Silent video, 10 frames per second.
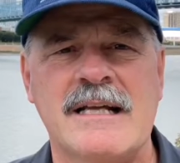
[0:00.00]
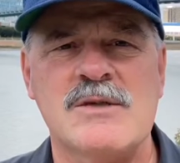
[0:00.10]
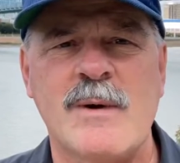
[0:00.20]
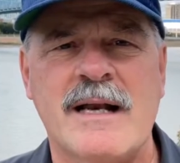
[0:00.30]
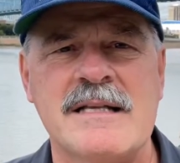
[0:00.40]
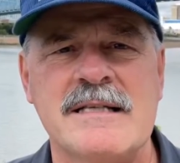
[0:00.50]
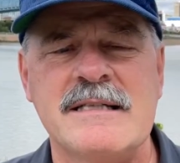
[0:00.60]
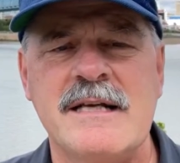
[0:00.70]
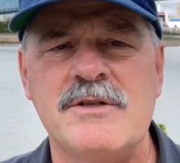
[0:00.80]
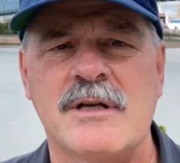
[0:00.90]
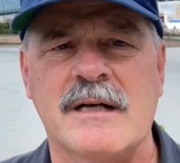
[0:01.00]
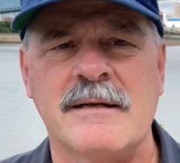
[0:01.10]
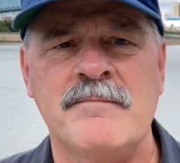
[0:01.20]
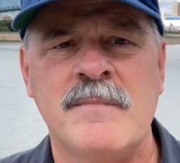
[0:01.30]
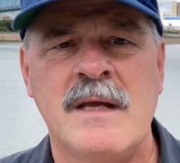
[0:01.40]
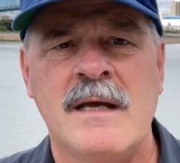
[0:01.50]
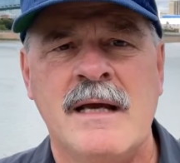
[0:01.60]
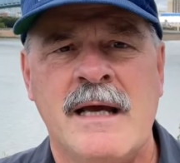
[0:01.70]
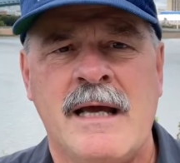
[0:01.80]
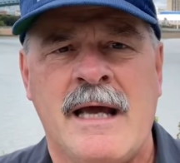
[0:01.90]
as well as intentionally.
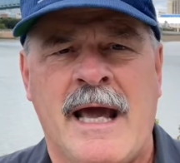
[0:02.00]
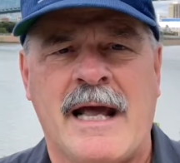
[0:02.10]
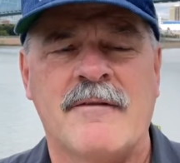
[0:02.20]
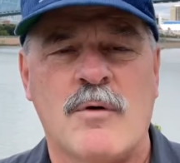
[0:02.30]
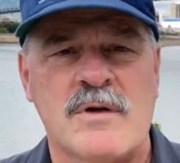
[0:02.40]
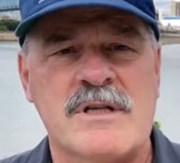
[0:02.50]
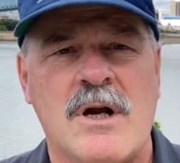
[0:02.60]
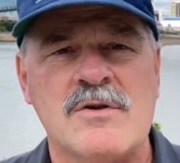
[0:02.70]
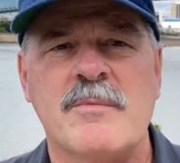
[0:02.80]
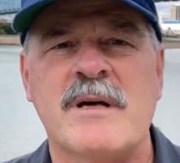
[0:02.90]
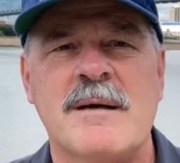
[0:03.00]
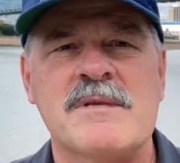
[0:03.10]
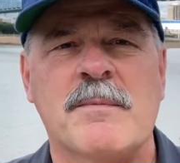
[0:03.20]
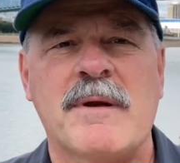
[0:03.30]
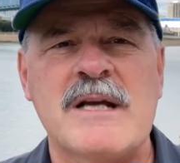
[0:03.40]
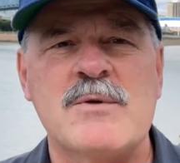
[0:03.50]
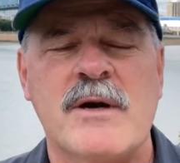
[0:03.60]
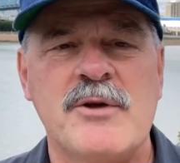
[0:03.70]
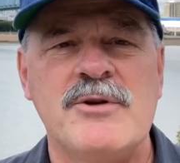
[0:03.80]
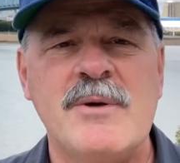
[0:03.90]
And of course, it also becomes the place
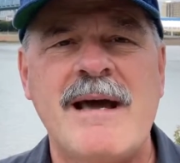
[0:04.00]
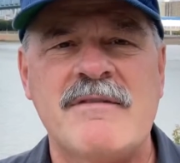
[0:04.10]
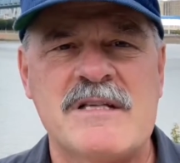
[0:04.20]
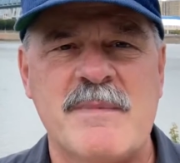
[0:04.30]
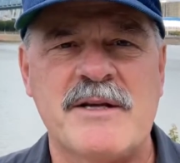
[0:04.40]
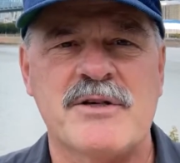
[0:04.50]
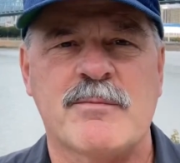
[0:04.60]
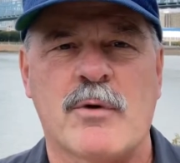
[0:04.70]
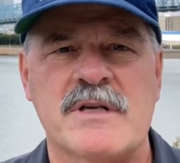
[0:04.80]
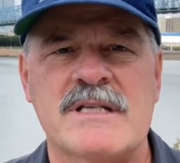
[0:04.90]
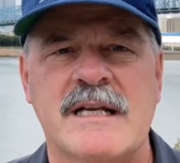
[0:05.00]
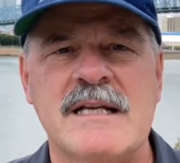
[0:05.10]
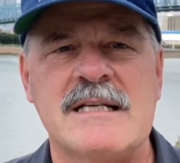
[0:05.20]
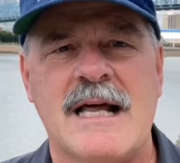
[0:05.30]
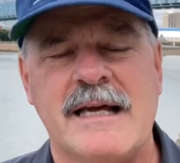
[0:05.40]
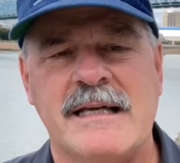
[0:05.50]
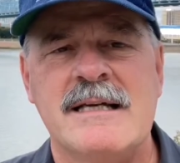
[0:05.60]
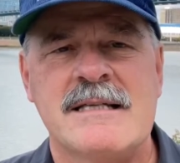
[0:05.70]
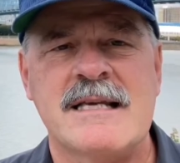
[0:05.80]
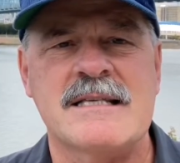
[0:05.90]
where you do have these major port cities like
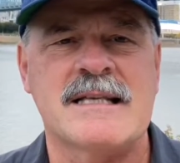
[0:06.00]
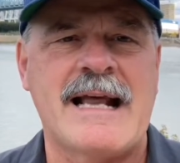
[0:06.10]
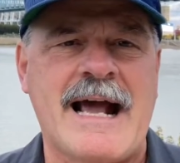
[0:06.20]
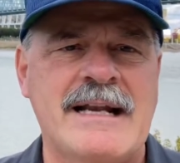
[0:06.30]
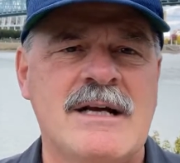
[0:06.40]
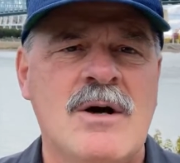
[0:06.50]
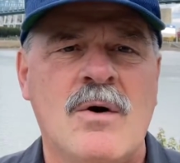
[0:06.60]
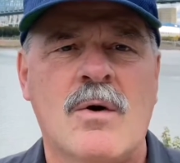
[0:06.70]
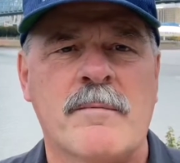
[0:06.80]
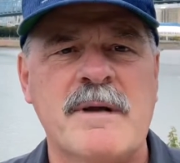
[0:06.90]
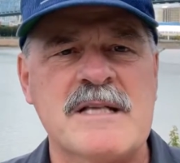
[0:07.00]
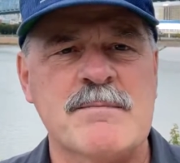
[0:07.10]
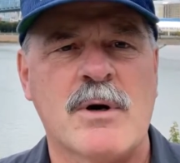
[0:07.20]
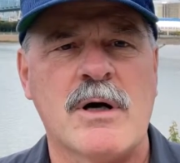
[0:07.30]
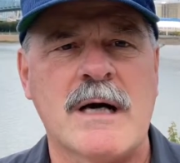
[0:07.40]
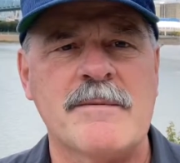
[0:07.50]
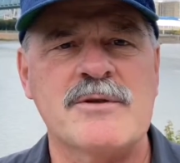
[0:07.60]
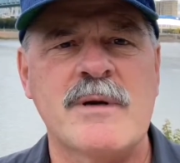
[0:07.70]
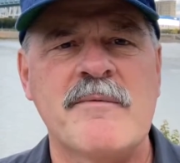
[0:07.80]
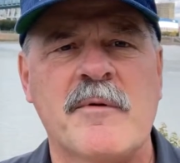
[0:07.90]
Cincinnati or Pittsburgh
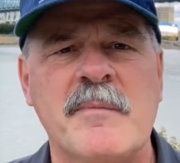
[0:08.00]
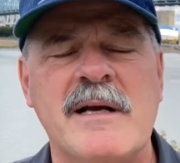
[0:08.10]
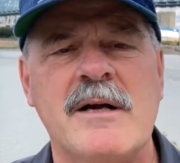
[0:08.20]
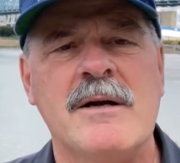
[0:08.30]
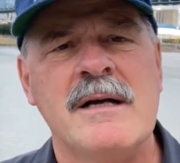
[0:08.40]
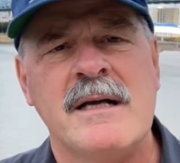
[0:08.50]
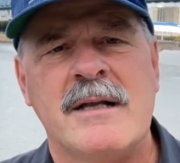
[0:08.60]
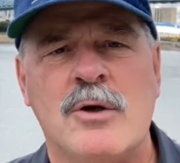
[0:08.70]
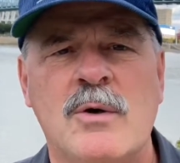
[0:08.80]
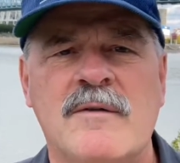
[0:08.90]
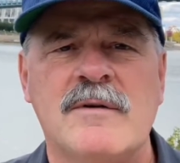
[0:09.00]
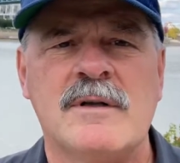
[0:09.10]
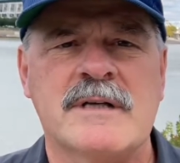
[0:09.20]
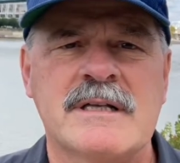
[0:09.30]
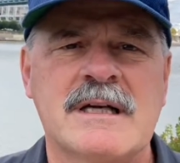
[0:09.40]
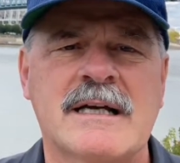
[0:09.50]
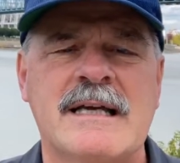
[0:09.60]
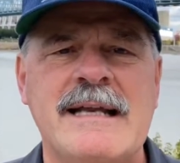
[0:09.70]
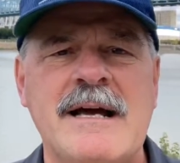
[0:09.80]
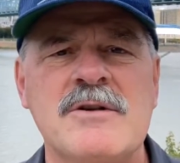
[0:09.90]
upstream from here, Louisville,
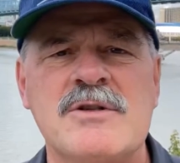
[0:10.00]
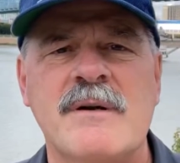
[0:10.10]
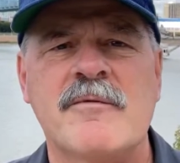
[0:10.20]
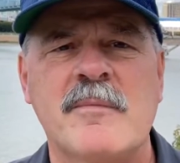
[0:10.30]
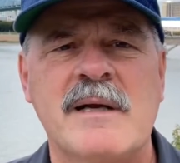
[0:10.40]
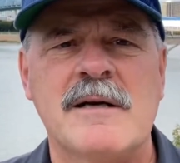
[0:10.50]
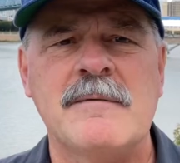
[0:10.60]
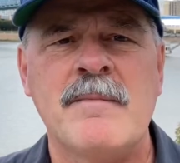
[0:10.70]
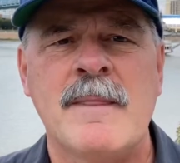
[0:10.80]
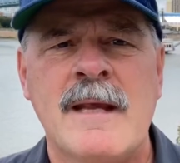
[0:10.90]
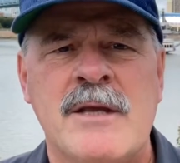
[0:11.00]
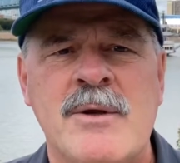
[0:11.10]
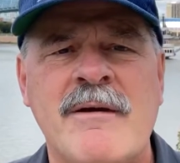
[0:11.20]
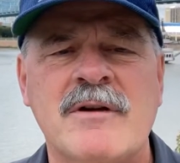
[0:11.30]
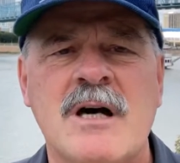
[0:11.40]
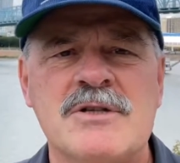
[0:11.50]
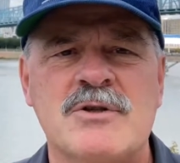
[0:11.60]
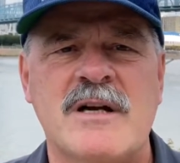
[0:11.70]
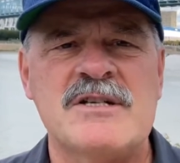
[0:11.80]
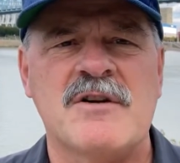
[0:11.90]
Kentucky downstream from here. You have the
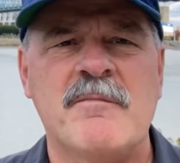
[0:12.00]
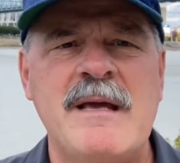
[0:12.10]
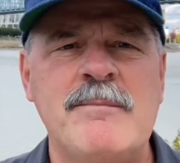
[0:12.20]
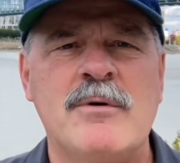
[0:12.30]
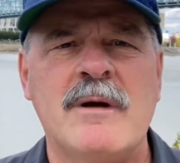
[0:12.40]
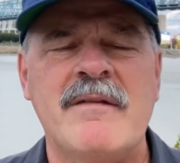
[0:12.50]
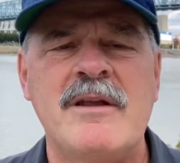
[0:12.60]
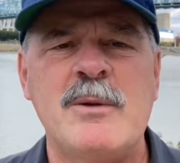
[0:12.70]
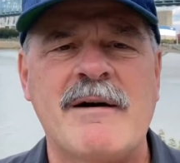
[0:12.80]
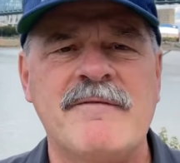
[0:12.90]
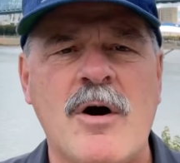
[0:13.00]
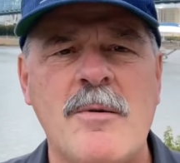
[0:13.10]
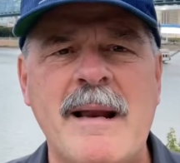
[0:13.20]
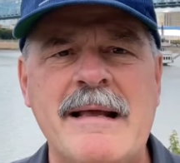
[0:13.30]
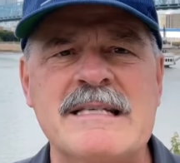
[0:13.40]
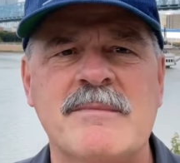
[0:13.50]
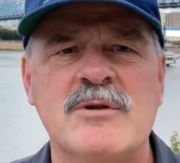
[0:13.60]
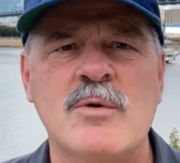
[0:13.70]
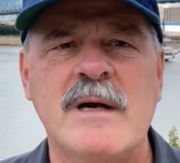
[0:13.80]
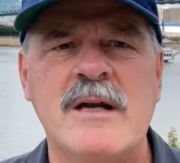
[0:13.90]
concentration of people, and then you have farmlands in
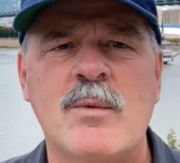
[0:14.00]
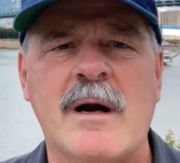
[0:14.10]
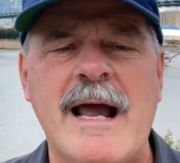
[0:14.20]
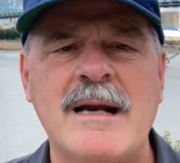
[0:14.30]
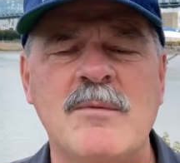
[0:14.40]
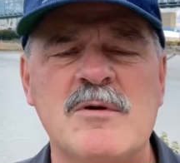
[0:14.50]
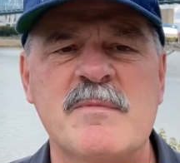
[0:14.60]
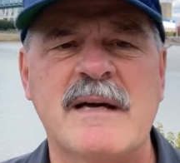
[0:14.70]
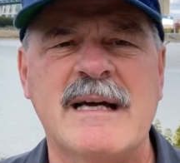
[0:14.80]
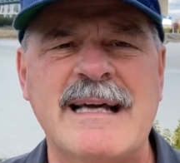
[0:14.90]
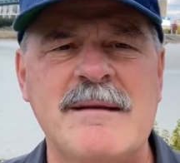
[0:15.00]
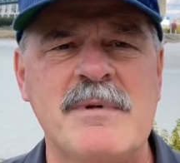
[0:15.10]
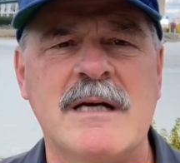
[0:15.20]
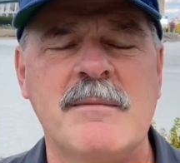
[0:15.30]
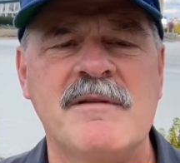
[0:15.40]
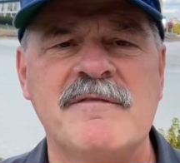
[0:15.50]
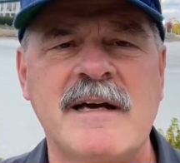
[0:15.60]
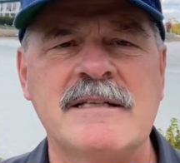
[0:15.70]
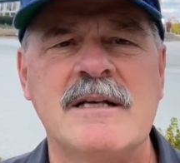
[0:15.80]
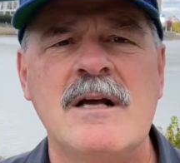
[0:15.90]
between where animals can become
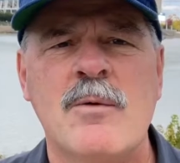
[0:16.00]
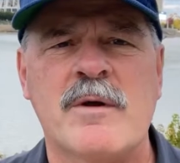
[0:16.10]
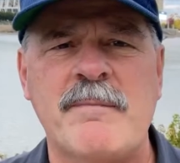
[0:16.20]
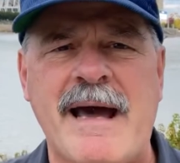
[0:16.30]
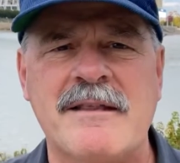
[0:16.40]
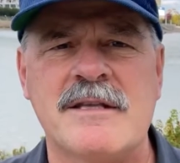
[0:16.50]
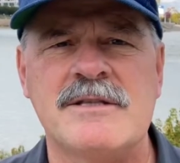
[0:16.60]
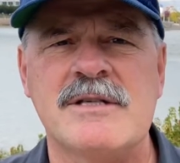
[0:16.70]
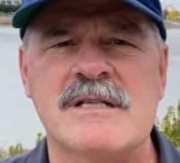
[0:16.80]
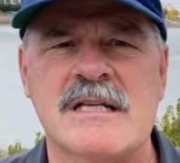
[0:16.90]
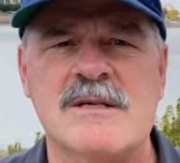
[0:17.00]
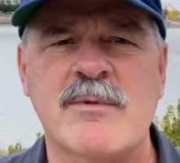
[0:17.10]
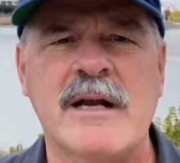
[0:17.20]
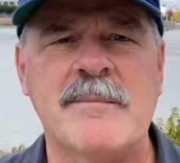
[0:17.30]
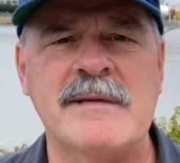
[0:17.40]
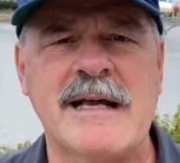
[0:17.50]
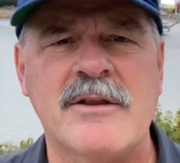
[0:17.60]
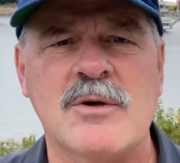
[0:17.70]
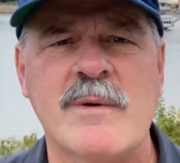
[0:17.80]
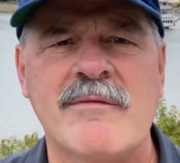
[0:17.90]
infected with pathogens that spread up and
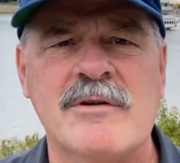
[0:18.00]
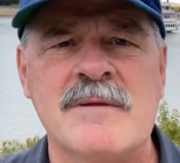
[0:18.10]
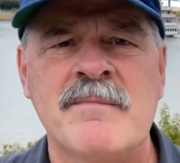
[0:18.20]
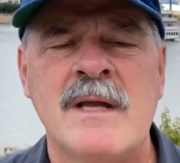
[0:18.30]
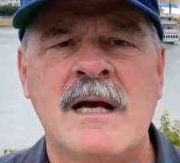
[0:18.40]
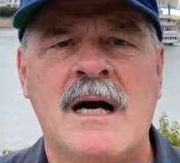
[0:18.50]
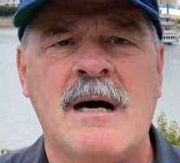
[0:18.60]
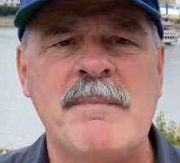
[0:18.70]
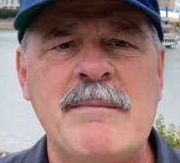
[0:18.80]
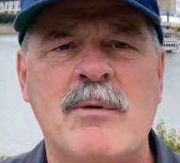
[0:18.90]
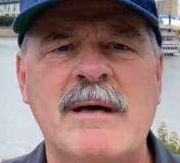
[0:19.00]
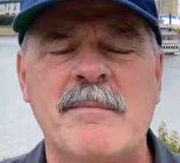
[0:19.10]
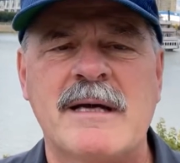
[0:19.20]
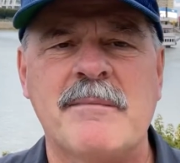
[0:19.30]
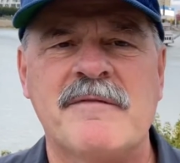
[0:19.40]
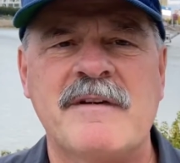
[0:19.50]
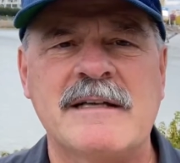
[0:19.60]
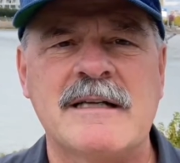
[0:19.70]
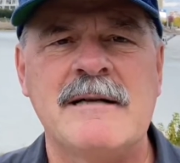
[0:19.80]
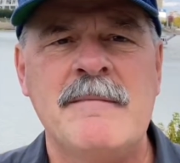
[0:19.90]
down the rivers. People can become
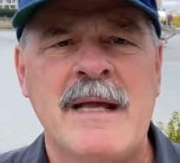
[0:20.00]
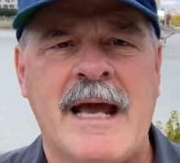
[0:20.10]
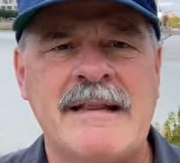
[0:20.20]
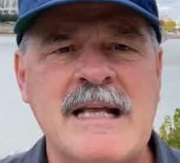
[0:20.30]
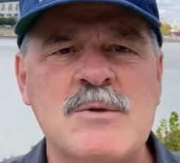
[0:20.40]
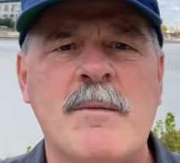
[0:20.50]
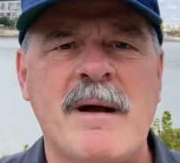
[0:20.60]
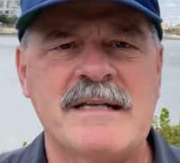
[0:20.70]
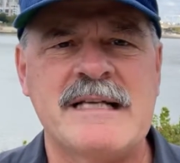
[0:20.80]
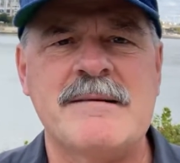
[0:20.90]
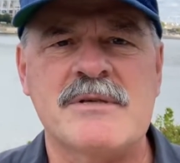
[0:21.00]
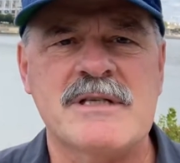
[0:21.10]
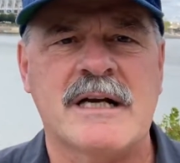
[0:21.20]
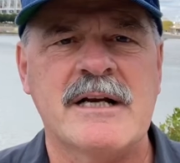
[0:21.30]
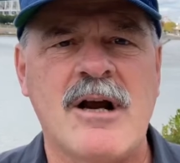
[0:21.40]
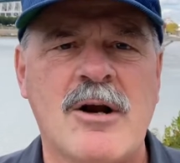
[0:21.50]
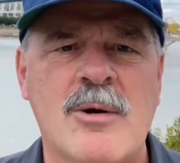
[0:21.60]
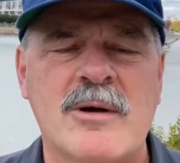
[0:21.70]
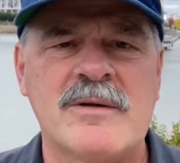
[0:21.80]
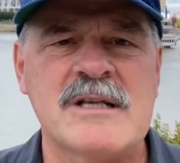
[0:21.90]
infected. And that's what my team study, not
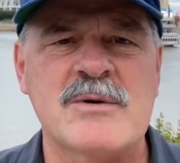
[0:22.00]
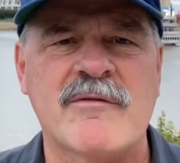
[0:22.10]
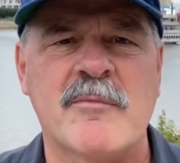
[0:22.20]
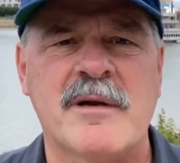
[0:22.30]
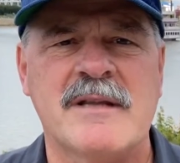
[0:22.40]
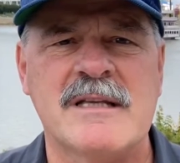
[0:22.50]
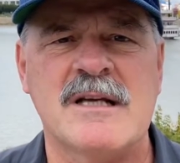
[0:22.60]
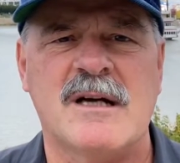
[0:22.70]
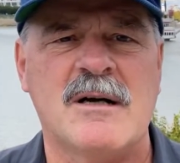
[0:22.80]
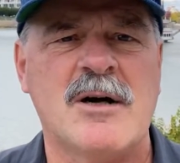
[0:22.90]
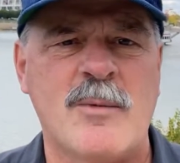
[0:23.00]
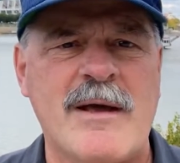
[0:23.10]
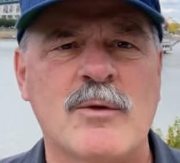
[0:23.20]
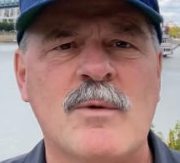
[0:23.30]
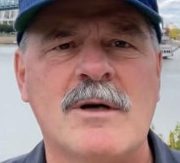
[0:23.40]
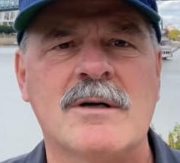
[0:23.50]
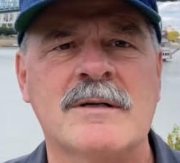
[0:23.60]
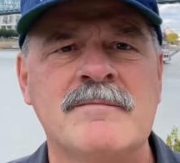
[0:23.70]
only on this river, but around the world.